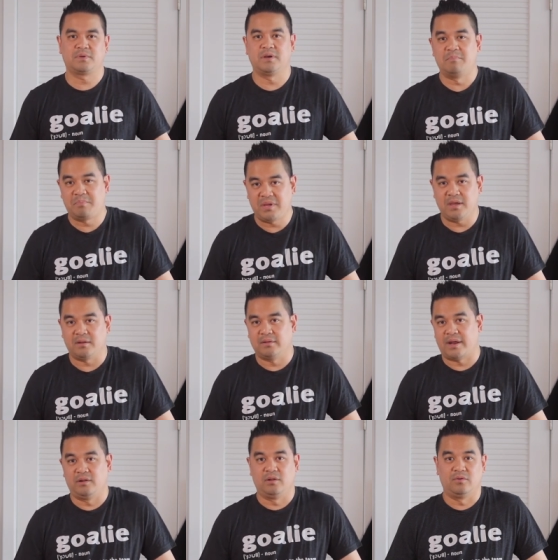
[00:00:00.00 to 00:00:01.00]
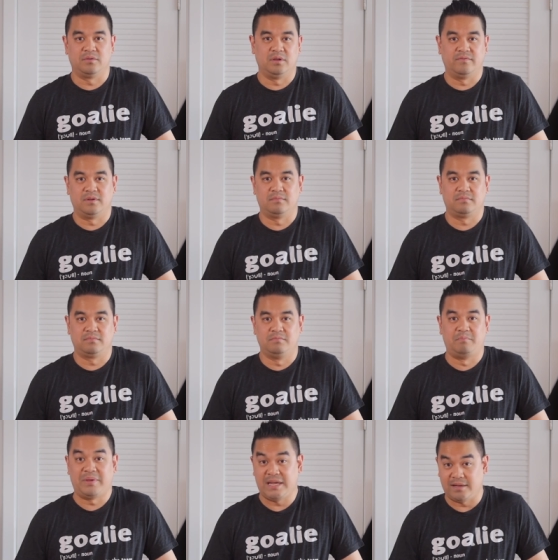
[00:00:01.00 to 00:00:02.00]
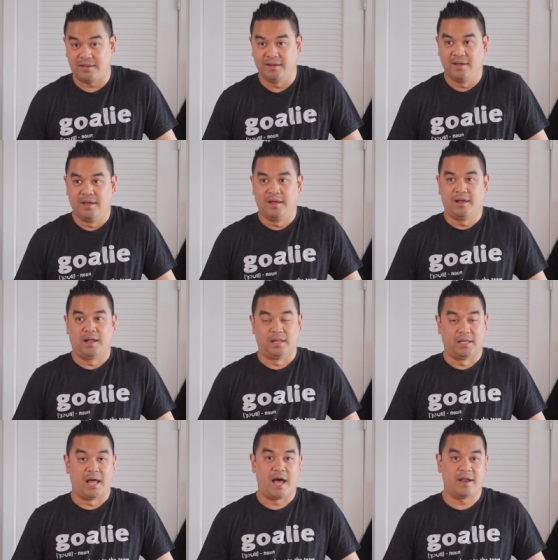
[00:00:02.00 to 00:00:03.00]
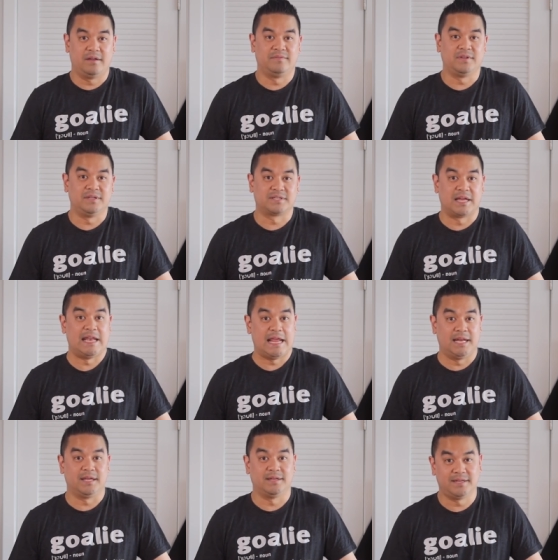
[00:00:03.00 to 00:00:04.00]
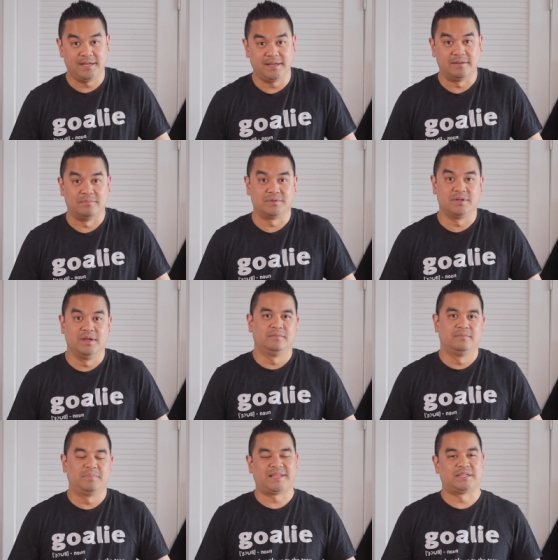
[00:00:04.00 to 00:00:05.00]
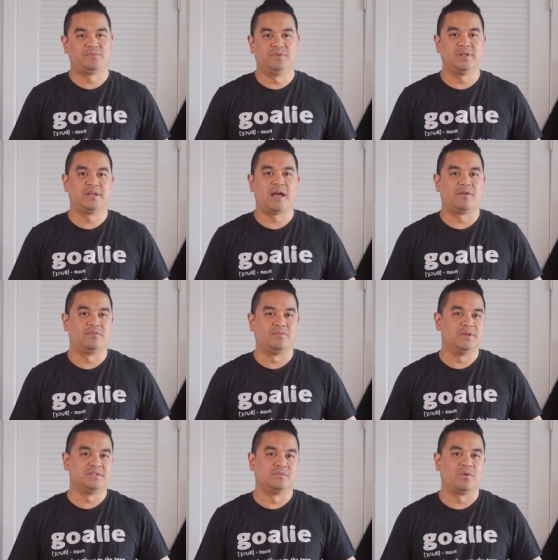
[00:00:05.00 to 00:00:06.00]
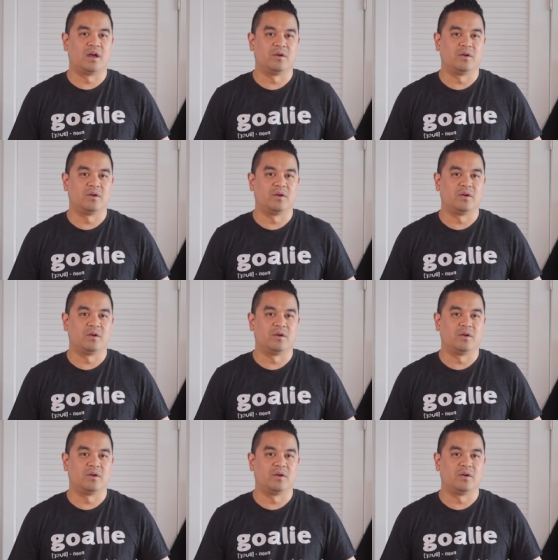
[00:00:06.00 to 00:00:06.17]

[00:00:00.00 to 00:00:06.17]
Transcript: compete, let alone even beat a lot of these Canadian teams. But that's really not the reason